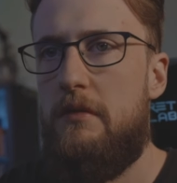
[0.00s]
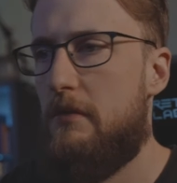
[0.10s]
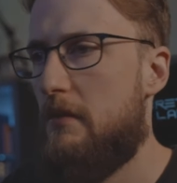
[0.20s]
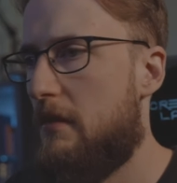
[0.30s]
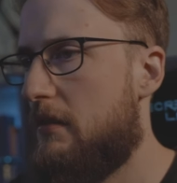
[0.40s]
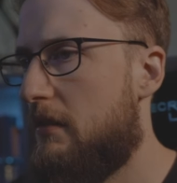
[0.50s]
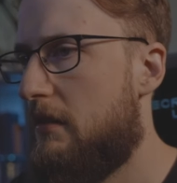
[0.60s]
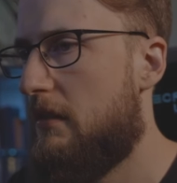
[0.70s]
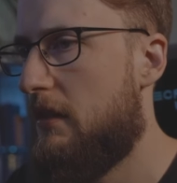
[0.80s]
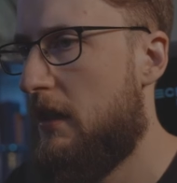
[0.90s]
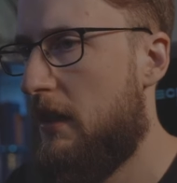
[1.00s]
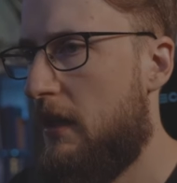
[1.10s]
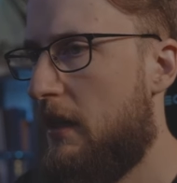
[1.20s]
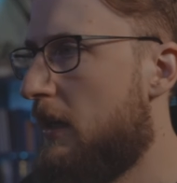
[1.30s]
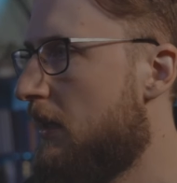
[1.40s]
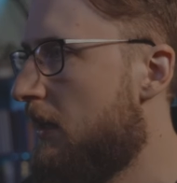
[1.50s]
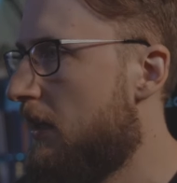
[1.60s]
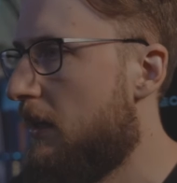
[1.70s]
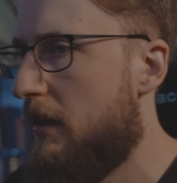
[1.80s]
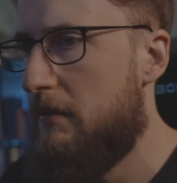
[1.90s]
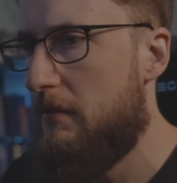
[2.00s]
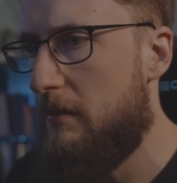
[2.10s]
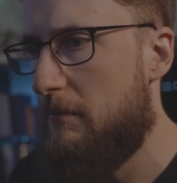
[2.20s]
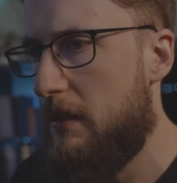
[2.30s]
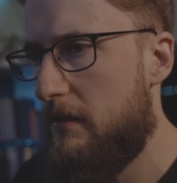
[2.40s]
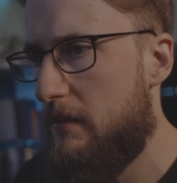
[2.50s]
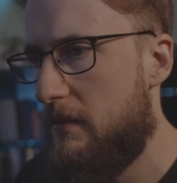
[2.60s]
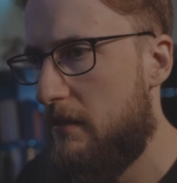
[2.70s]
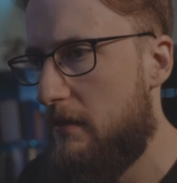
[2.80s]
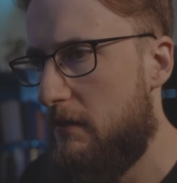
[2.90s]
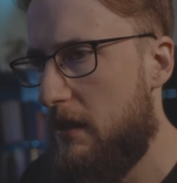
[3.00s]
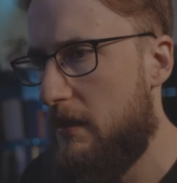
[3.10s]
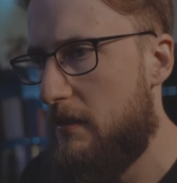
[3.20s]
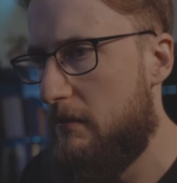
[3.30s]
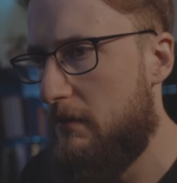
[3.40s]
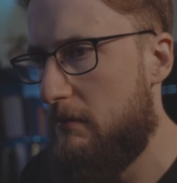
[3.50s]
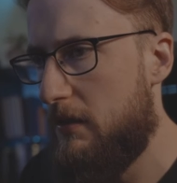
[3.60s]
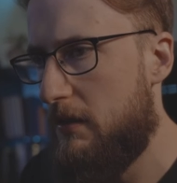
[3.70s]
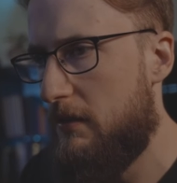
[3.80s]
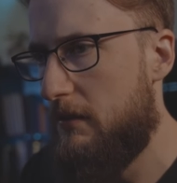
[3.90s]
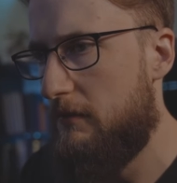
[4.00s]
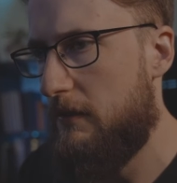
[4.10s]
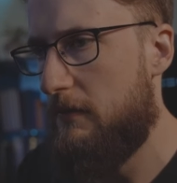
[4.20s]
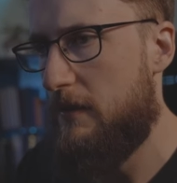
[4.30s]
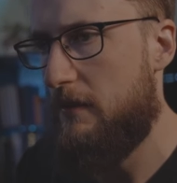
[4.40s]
Let's go and make the squiddiest Squidward you've ever